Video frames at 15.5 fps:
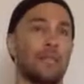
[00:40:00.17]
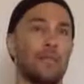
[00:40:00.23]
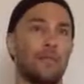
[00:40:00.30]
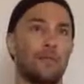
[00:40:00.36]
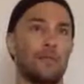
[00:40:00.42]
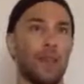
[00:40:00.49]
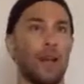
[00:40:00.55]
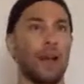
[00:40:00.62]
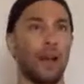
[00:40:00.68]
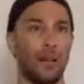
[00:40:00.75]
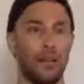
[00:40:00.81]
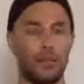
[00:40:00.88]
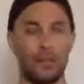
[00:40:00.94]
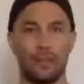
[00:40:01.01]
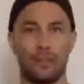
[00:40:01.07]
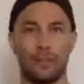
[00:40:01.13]
you've
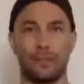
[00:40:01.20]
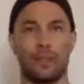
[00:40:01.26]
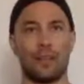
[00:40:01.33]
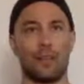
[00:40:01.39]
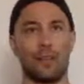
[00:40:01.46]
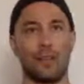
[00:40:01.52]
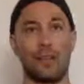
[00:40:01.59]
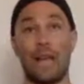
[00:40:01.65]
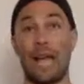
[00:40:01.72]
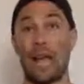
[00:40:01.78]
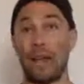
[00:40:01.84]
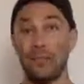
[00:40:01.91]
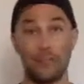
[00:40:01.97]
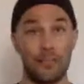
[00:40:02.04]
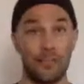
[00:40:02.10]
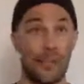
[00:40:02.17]
got
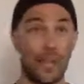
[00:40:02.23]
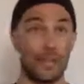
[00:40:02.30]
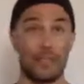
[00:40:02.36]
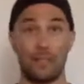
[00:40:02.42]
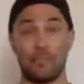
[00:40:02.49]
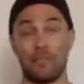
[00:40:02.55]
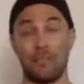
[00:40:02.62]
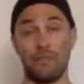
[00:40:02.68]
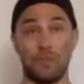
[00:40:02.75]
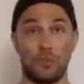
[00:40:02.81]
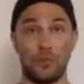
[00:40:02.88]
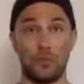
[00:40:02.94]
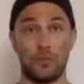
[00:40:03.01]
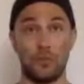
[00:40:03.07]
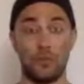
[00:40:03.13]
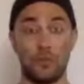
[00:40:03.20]
half of that to be
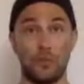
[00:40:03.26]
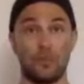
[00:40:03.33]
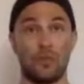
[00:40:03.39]
food,